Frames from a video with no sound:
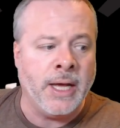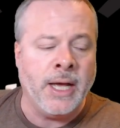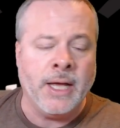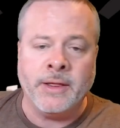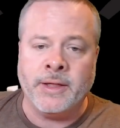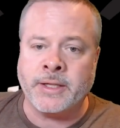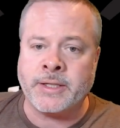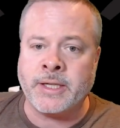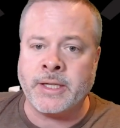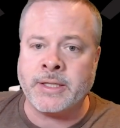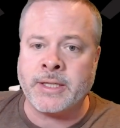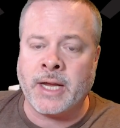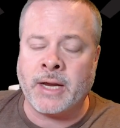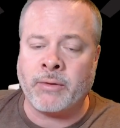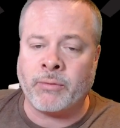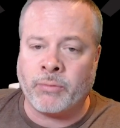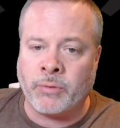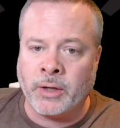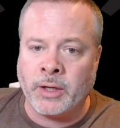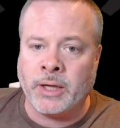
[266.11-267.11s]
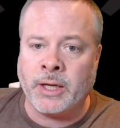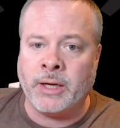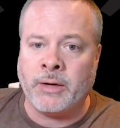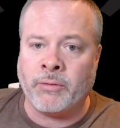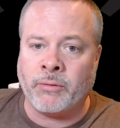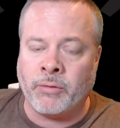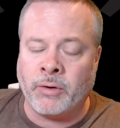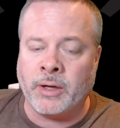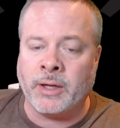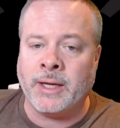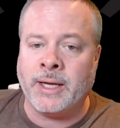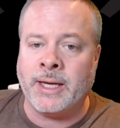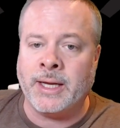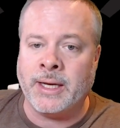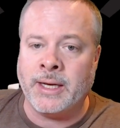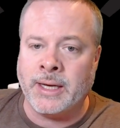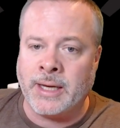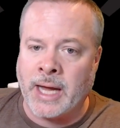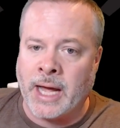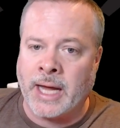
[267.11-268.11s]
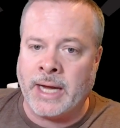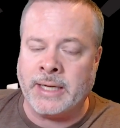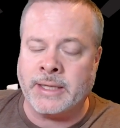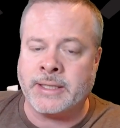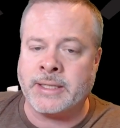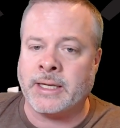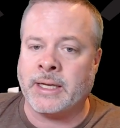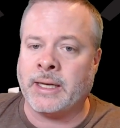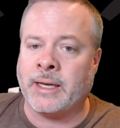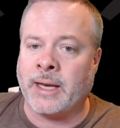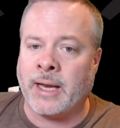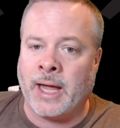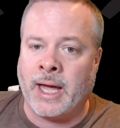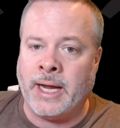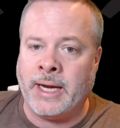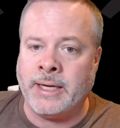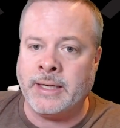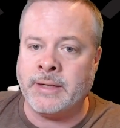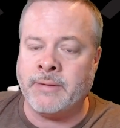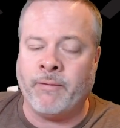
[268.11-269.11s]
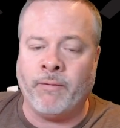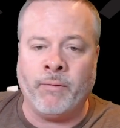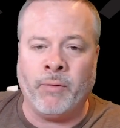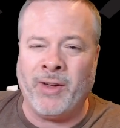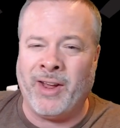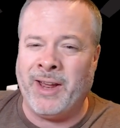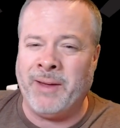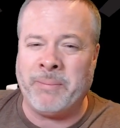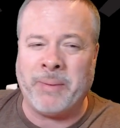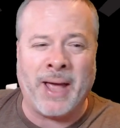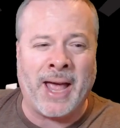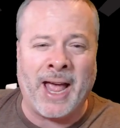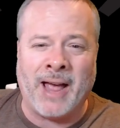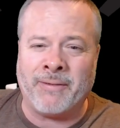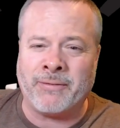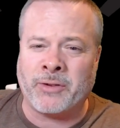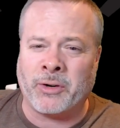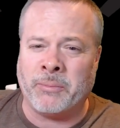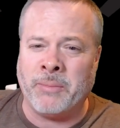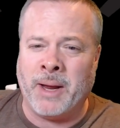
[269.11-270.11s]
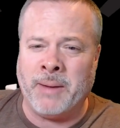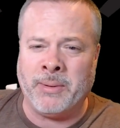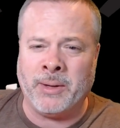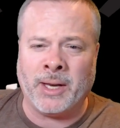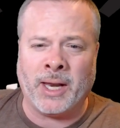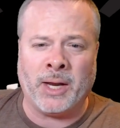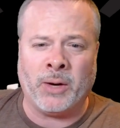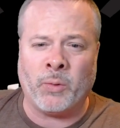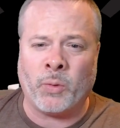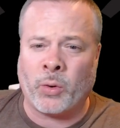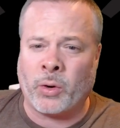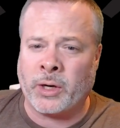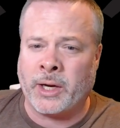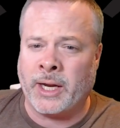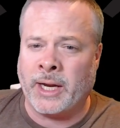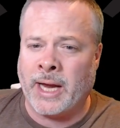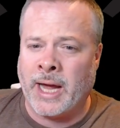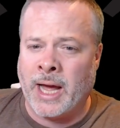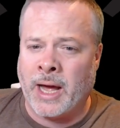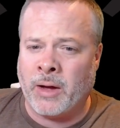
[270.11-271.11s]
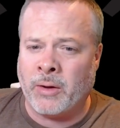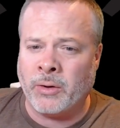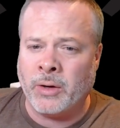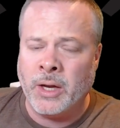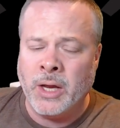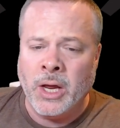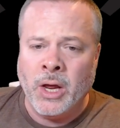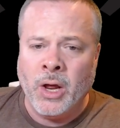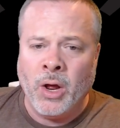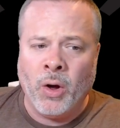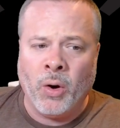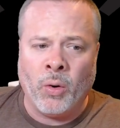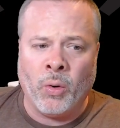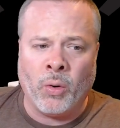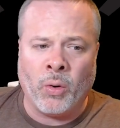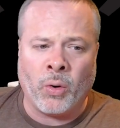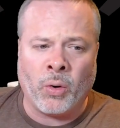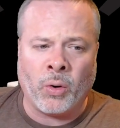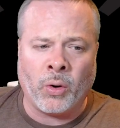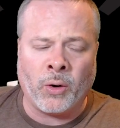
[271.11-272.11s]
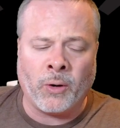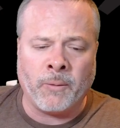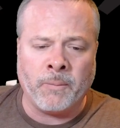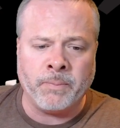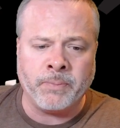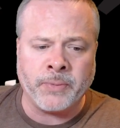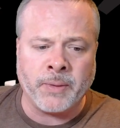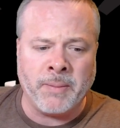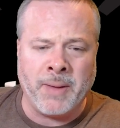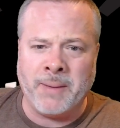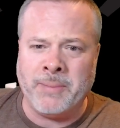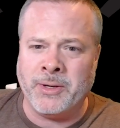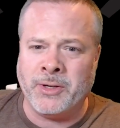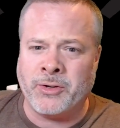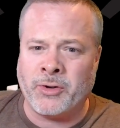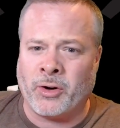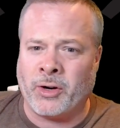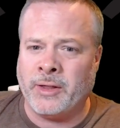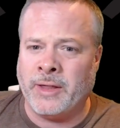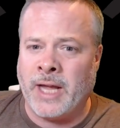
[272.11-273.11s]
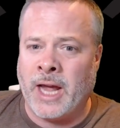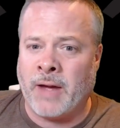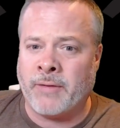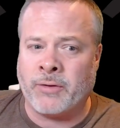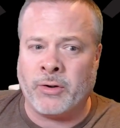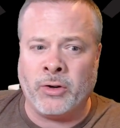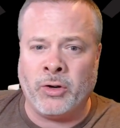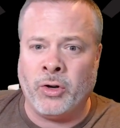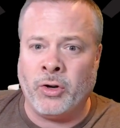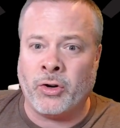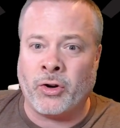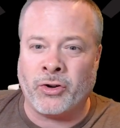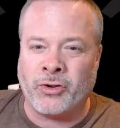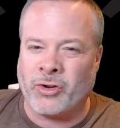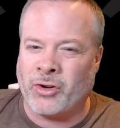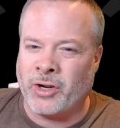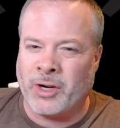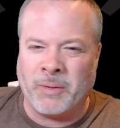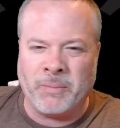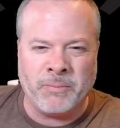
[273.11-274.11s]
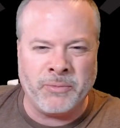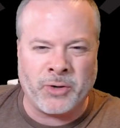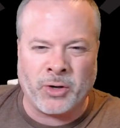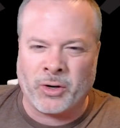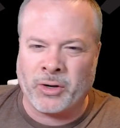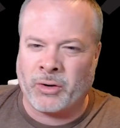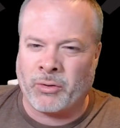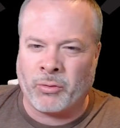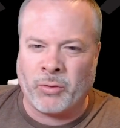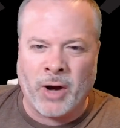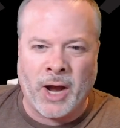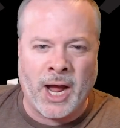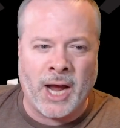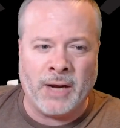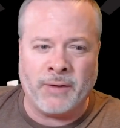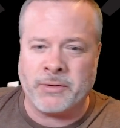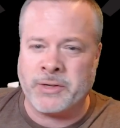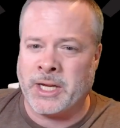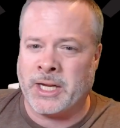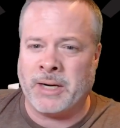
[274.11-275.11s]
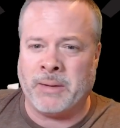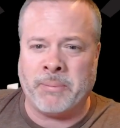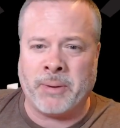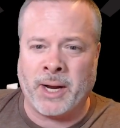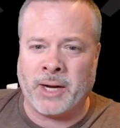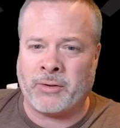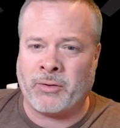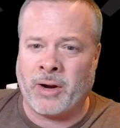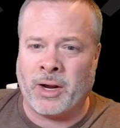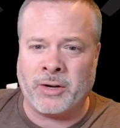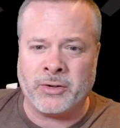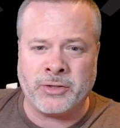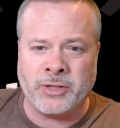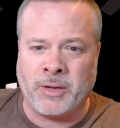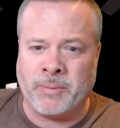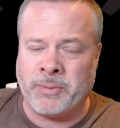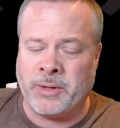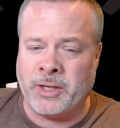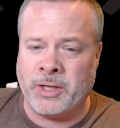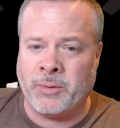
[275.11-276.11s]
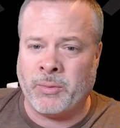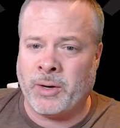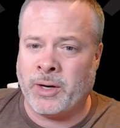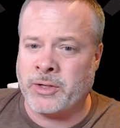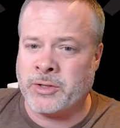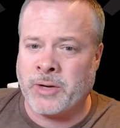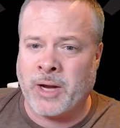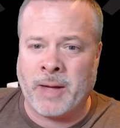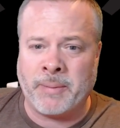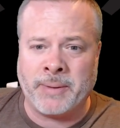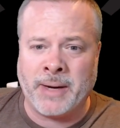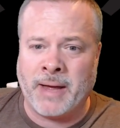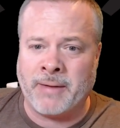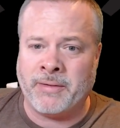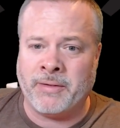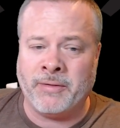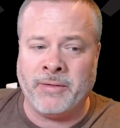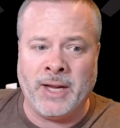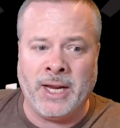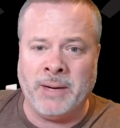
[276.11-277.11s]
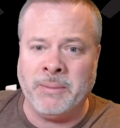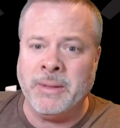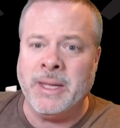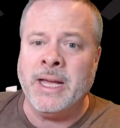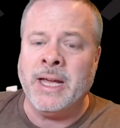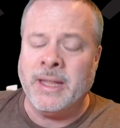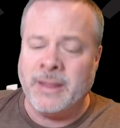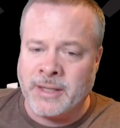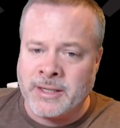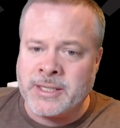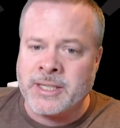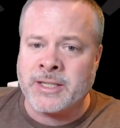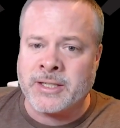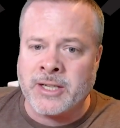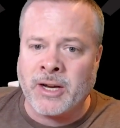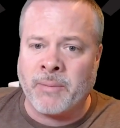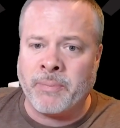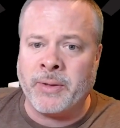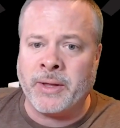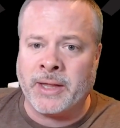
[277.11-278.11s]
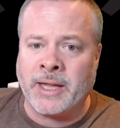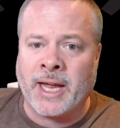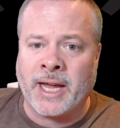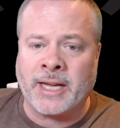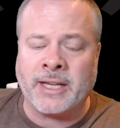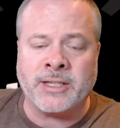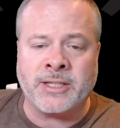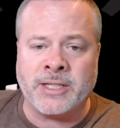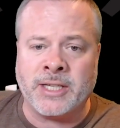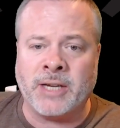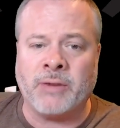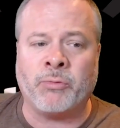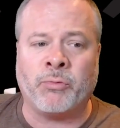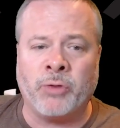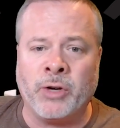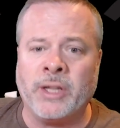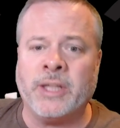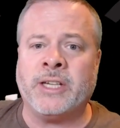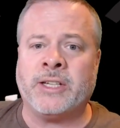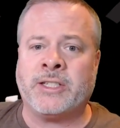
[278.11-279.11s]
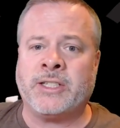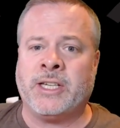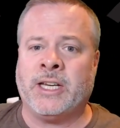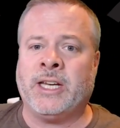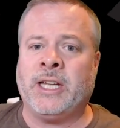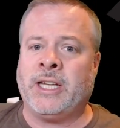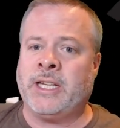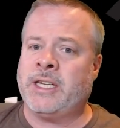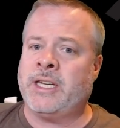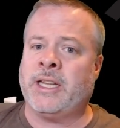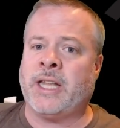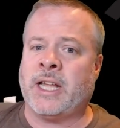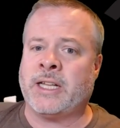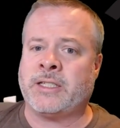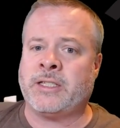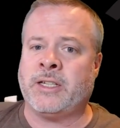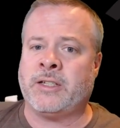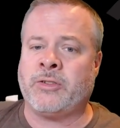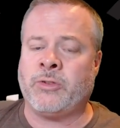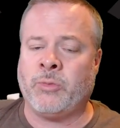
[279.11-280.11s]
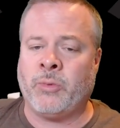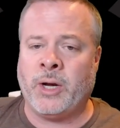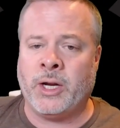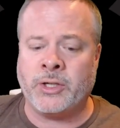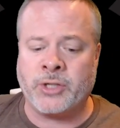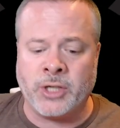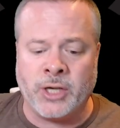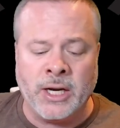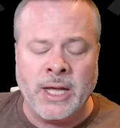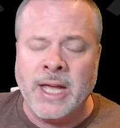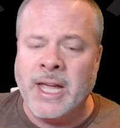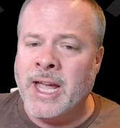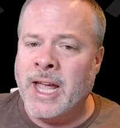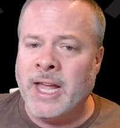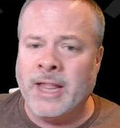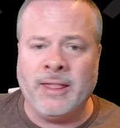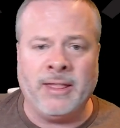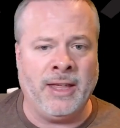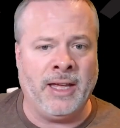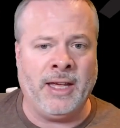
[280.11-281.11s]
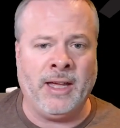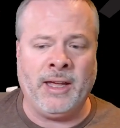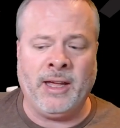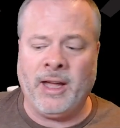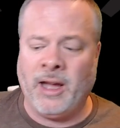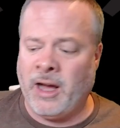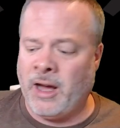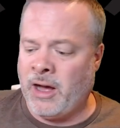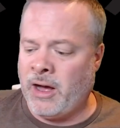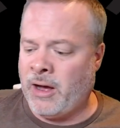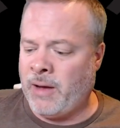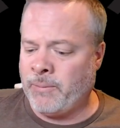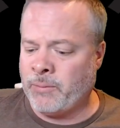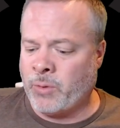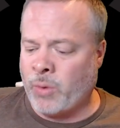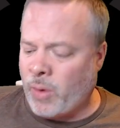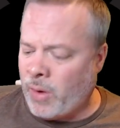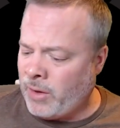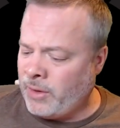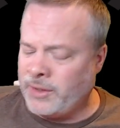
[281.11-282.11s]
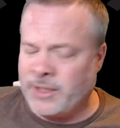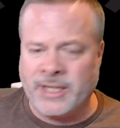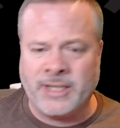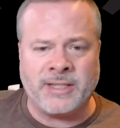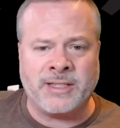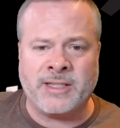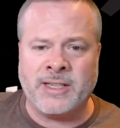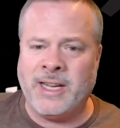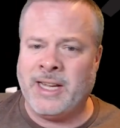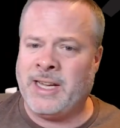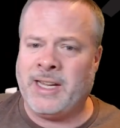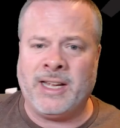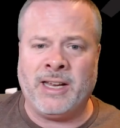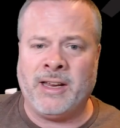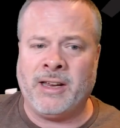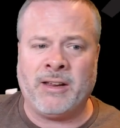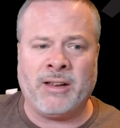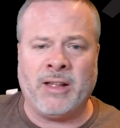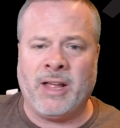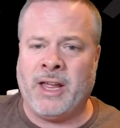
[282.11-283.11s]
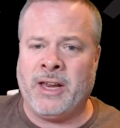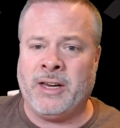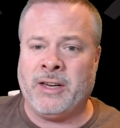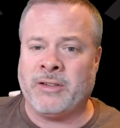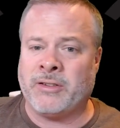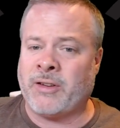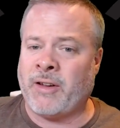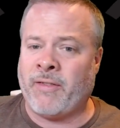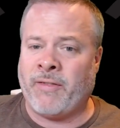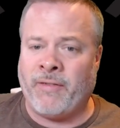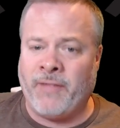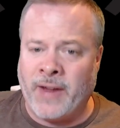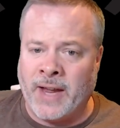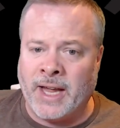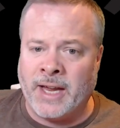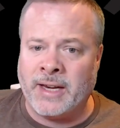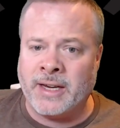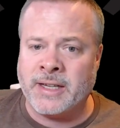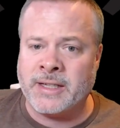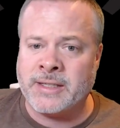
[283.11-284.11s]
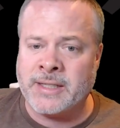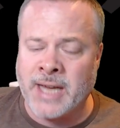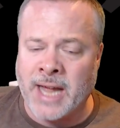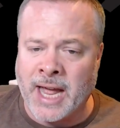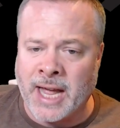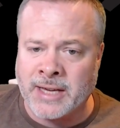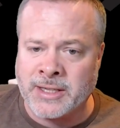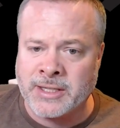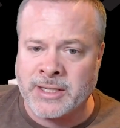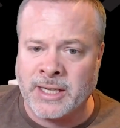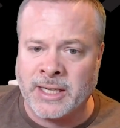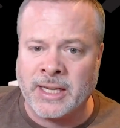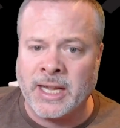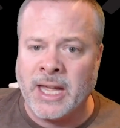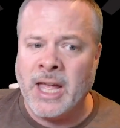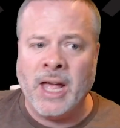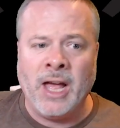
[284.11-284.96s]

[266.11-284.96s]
This is a really, really nice light vape after maybe like working out, or maybe during the afternoon, or during a ride. If you're taking a bike ride or something and you want to stop and have a vape, this is something that I could see really sitting into that situation. The quality, it is fantastic.